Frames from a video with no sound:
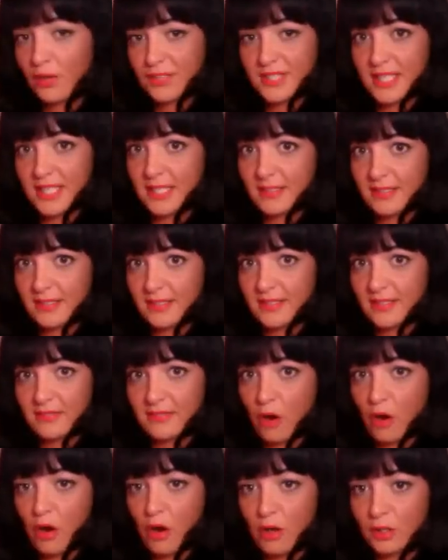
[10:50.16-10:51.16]
seasons
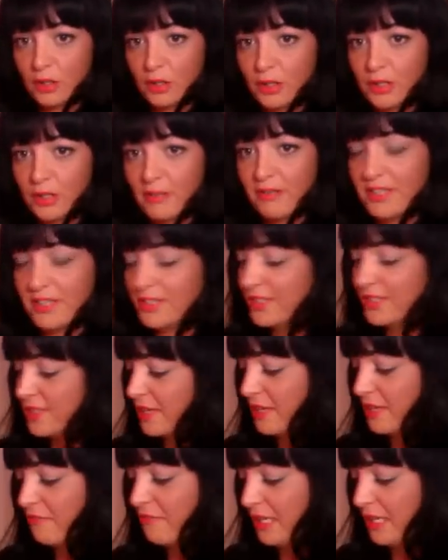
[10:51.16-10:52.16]
for all colourings, so
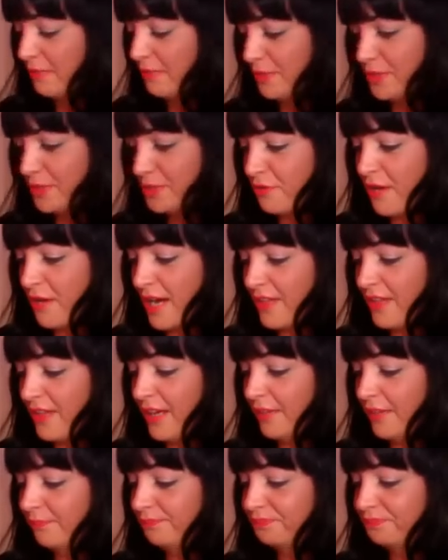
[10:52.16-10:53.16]
you really must try
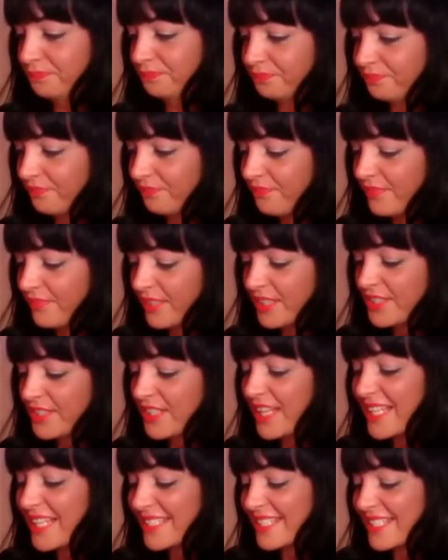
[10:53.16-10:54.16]
that. So
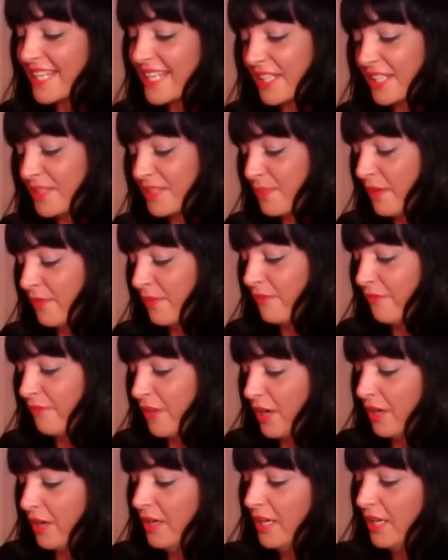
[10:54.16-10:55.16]
that's a nice one
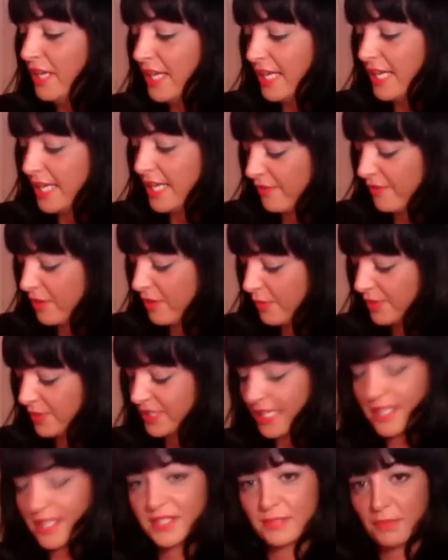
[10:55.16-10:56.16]
for, you know, if you want
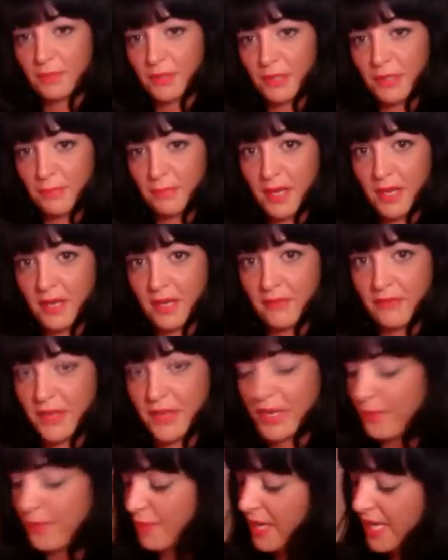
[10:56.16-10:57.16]
to get someone the
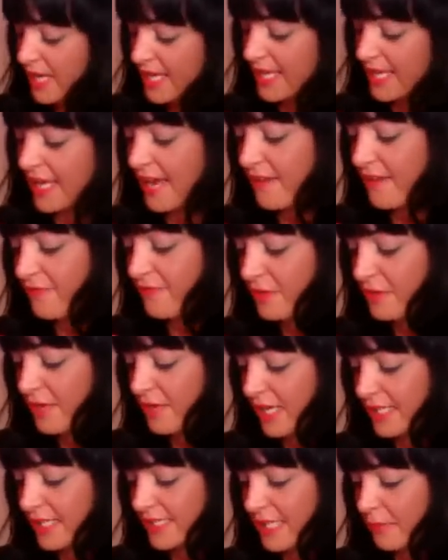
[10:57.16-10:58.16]
perfume, you get a few
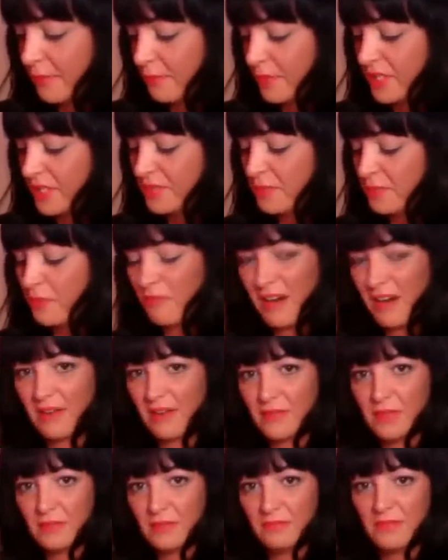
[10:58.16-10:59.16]
nice samples, but
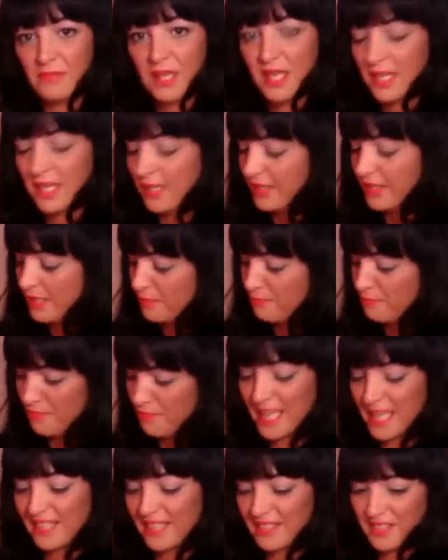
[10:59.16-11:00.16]
rather than them
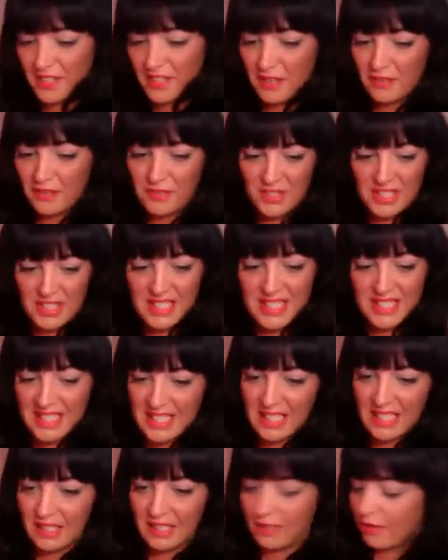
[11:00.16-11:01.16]
being sort of just
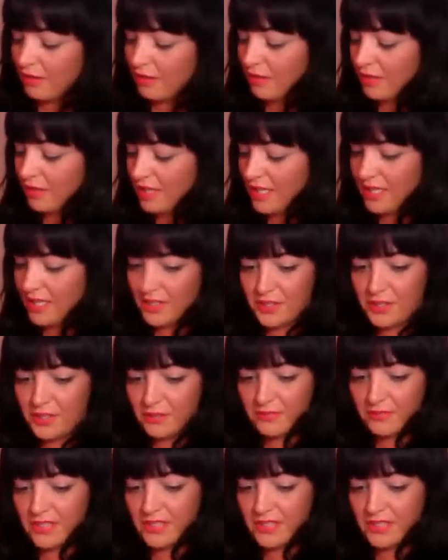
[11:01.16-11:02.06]
little or shoved